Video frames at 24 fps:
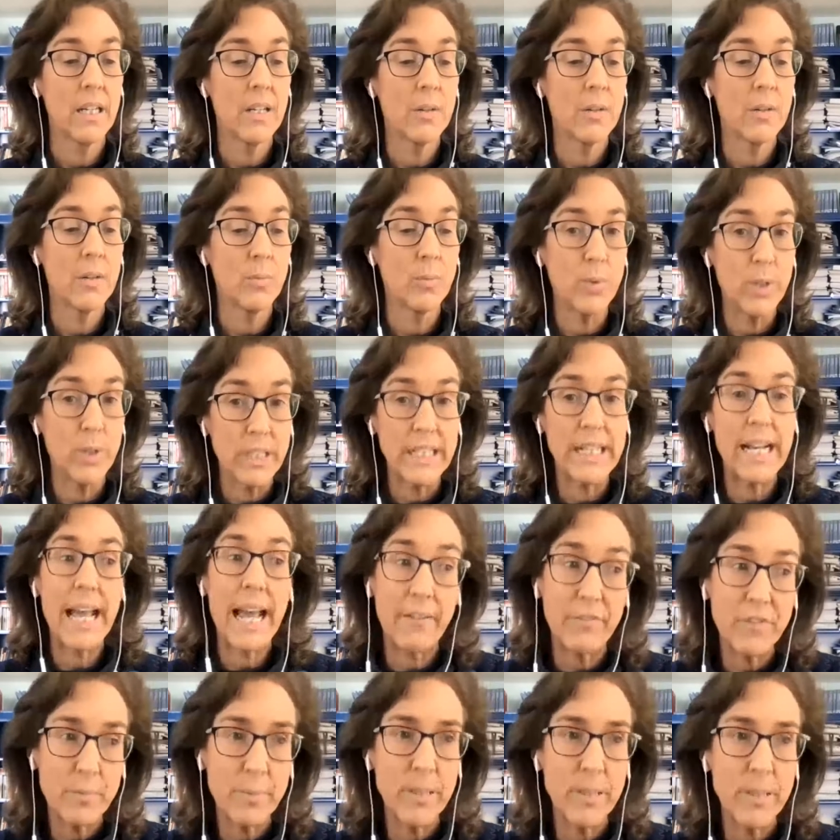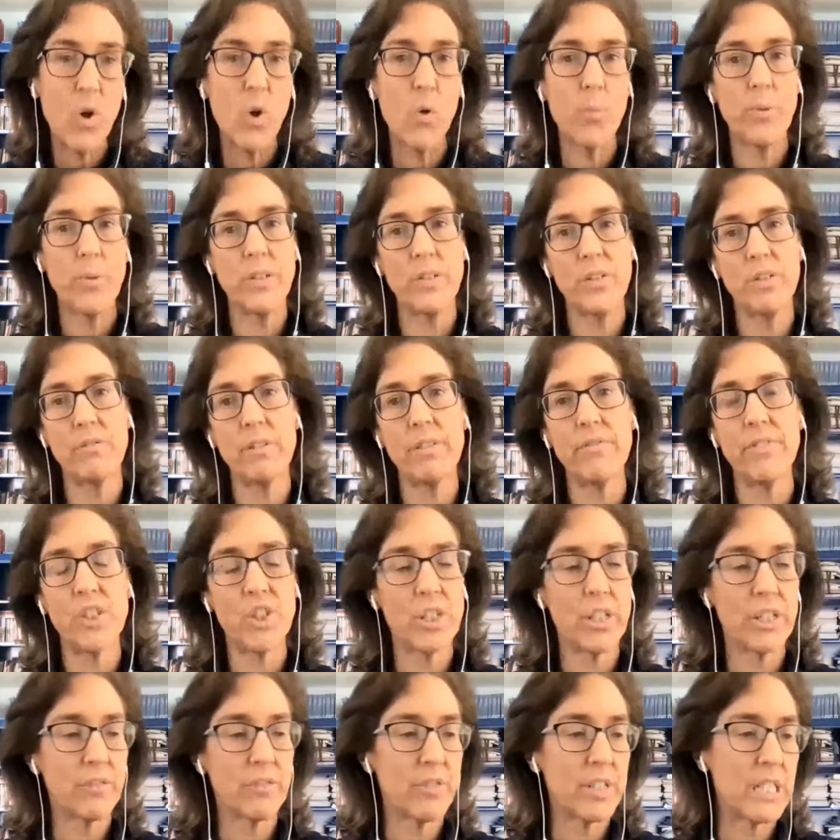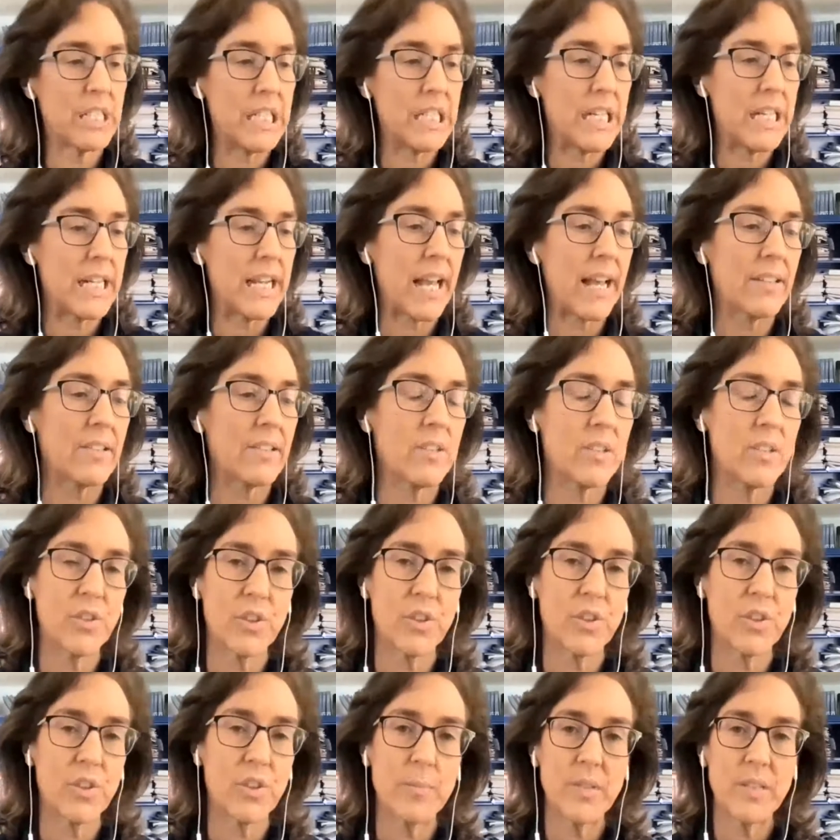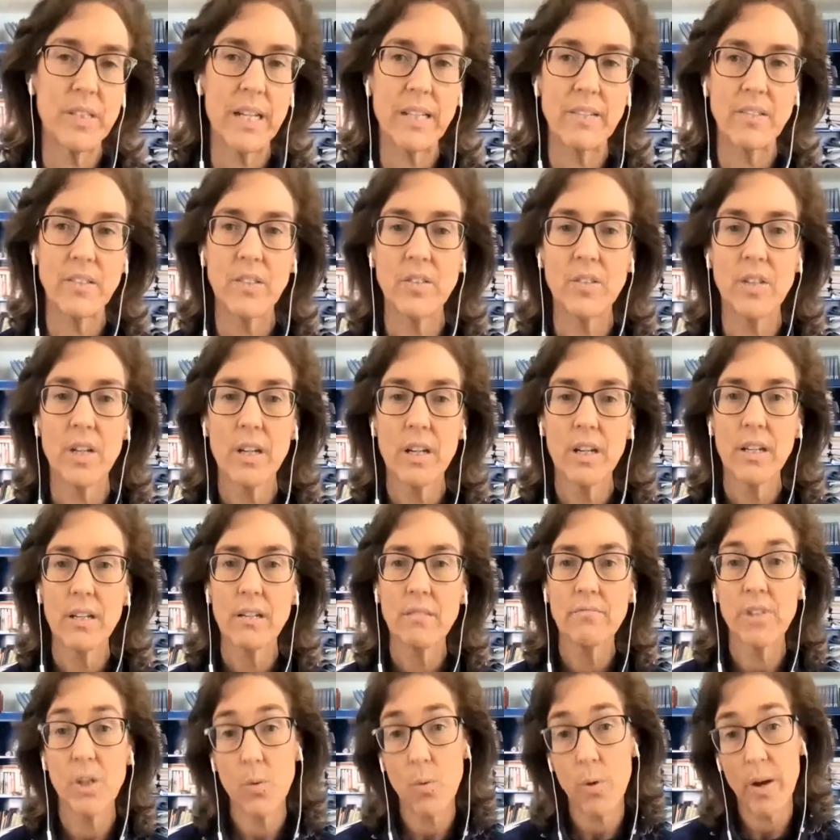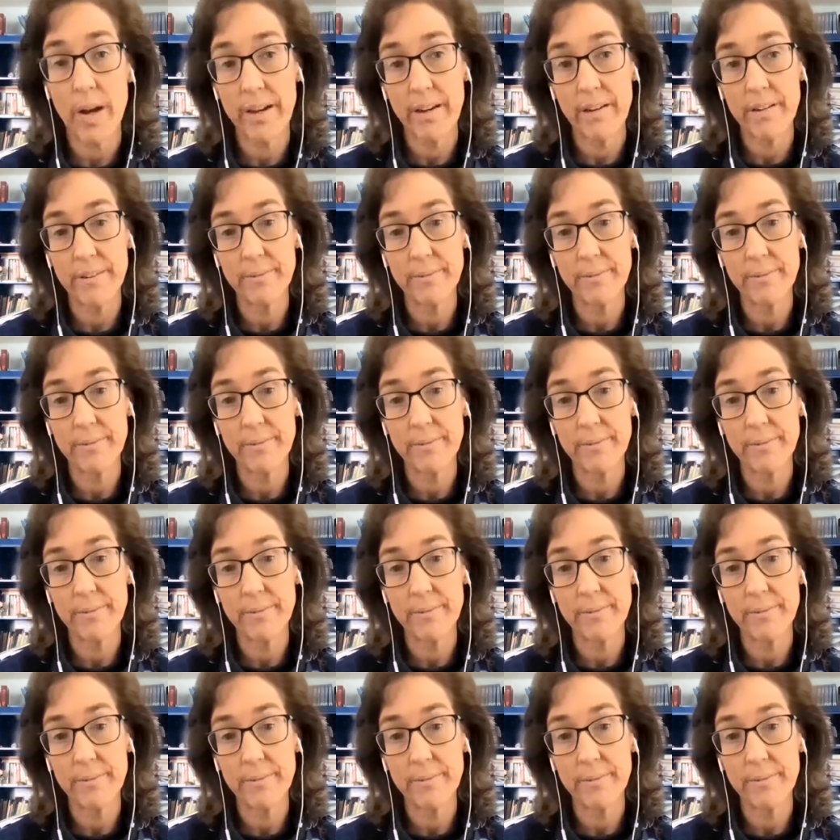Wouldn't it have to be open to revision and critique as the circumstances require?